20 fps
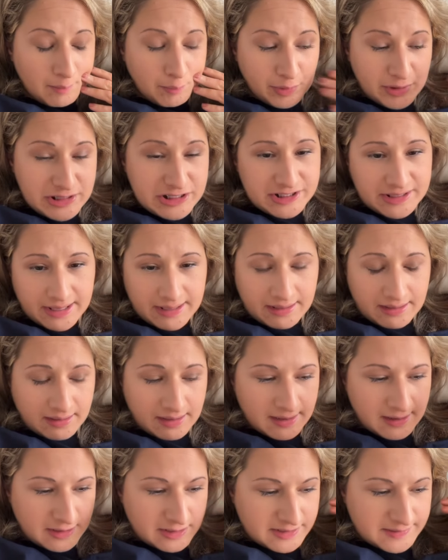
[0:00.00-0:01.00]
I
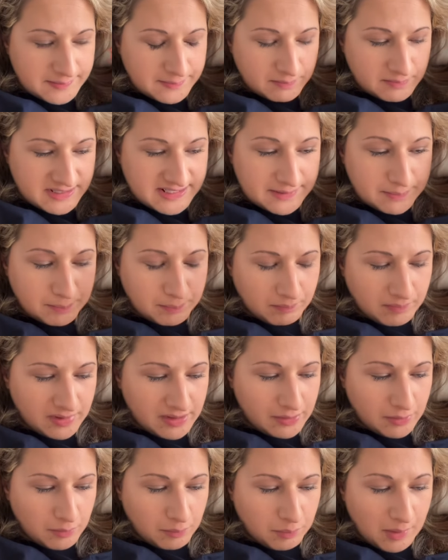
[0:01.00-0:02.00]
appreciate it. I,
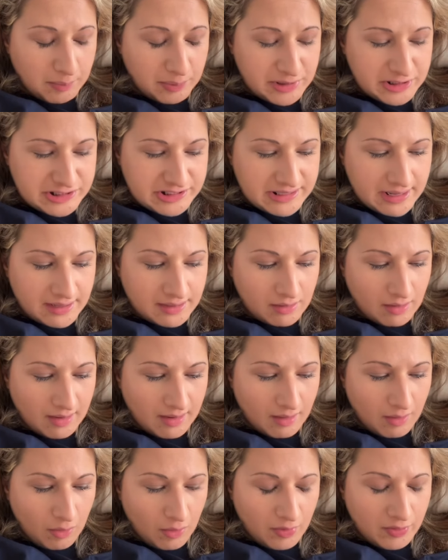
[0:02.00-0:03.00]

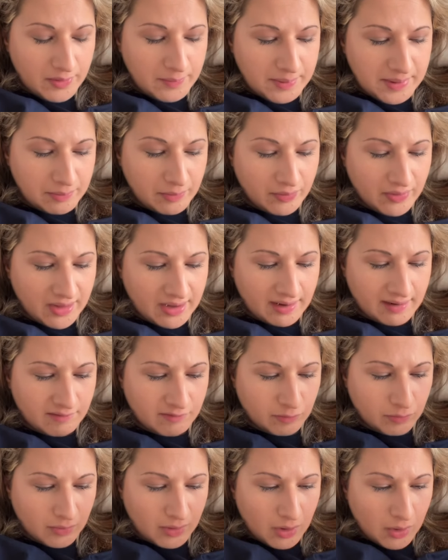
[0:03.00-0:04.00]
appreciate all the people
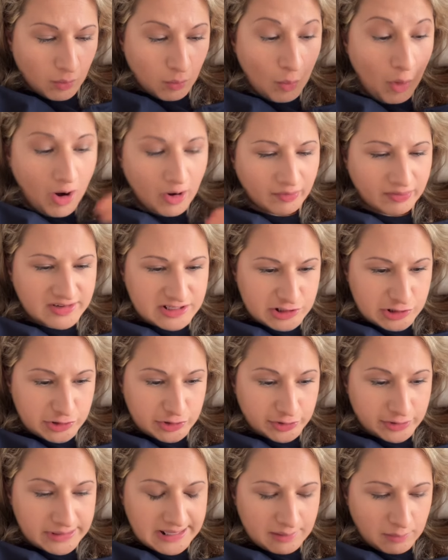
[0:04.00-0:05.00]
that have walked
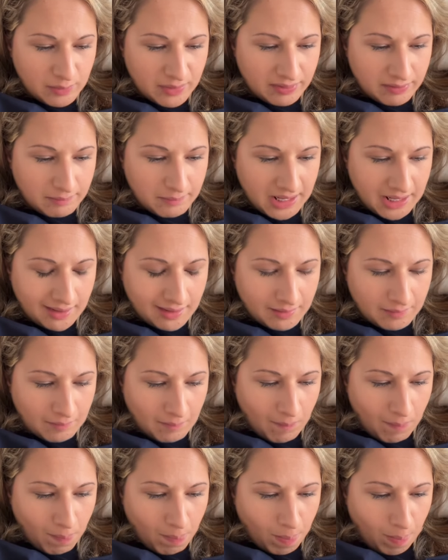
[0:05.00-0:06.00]
this journey with
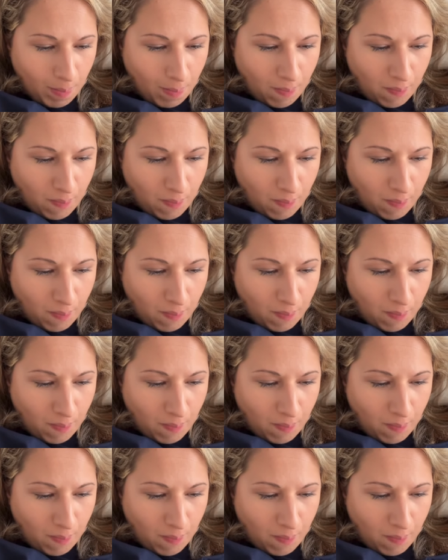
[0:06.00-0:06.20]
me.